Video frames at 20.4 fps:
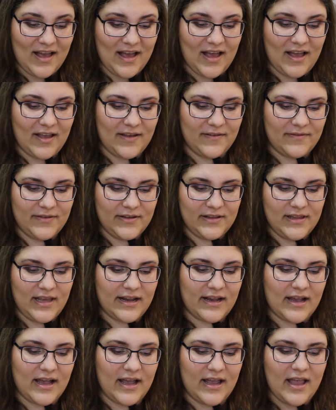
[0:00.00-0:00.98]
I feel
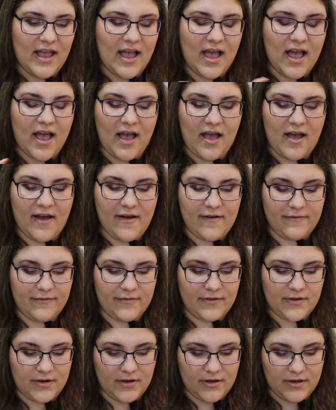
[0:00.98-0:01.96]
like I
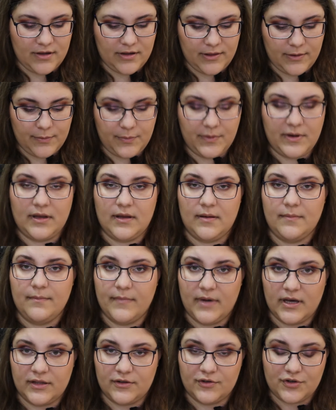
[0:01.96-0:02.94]
have 3
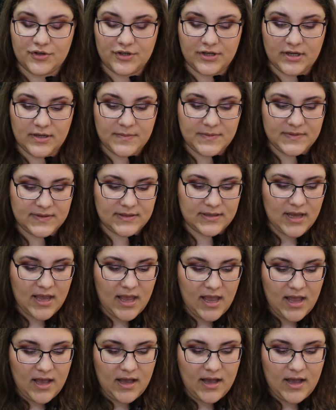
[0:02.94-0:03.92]
Motherships,
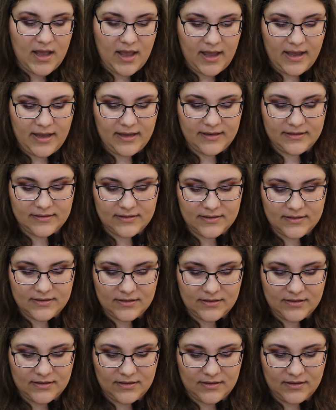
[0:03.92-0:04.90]
and
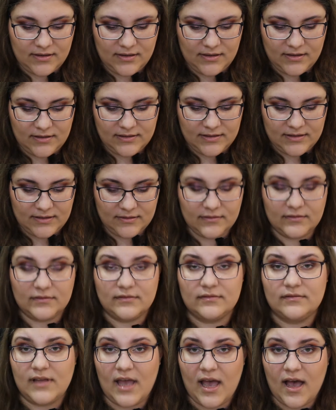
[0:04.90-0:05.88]
until
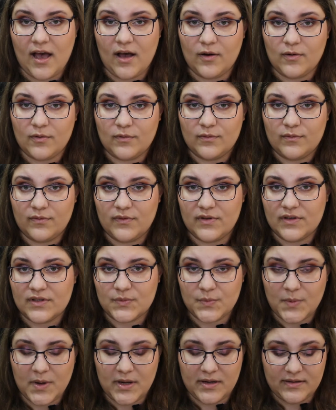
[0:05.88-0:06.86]
now
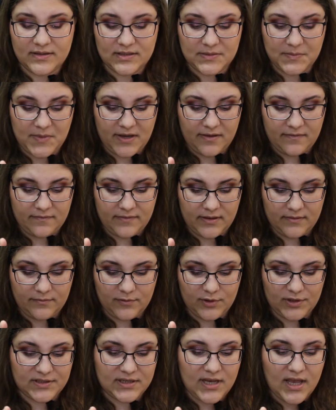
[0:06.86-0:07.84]
this one is my
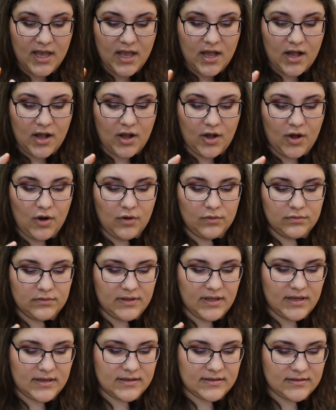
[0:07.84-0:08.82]
favorite. Gold
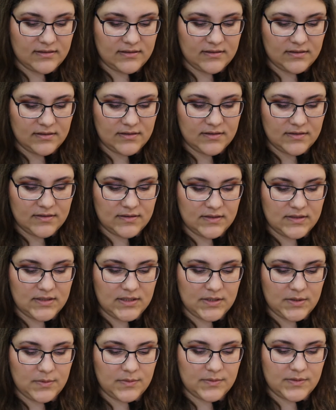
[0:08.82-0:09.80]
Dust
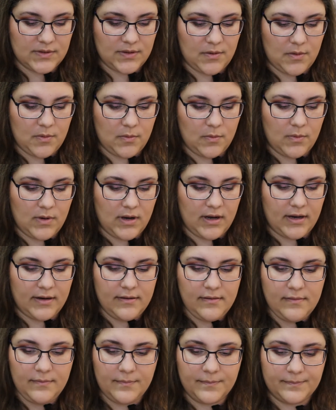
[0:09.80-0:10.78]
001.